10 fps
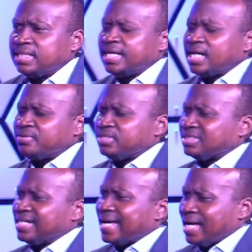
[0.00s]
there is
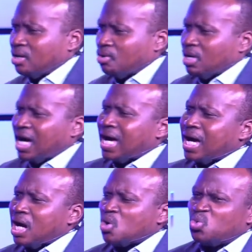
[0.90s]
now
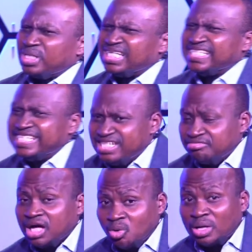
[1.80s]
how we
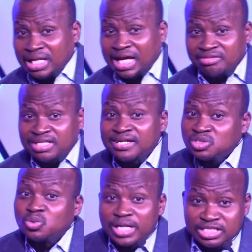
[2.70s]
lived our life. That
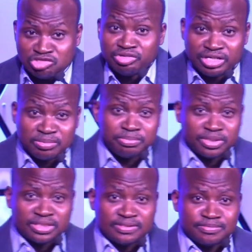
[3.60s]
is why it's very
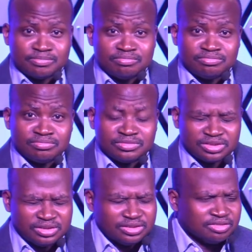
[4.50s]
important.
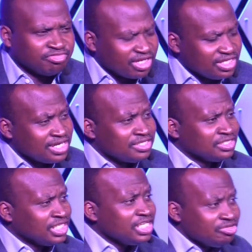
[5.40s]
In fact, there
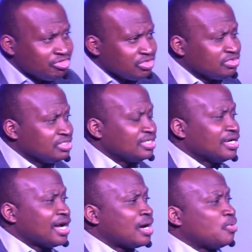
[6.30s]
is even
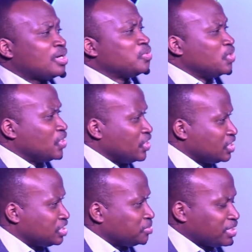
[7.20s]
our
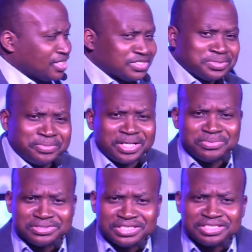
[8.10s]
words, because the
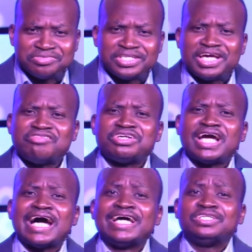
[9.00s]
Bible says even every
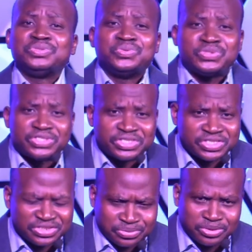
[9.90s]
idle
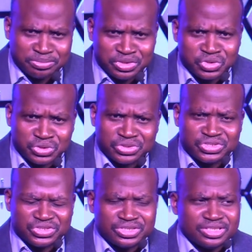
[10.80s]
words will be
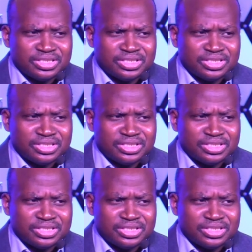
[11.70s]
judged.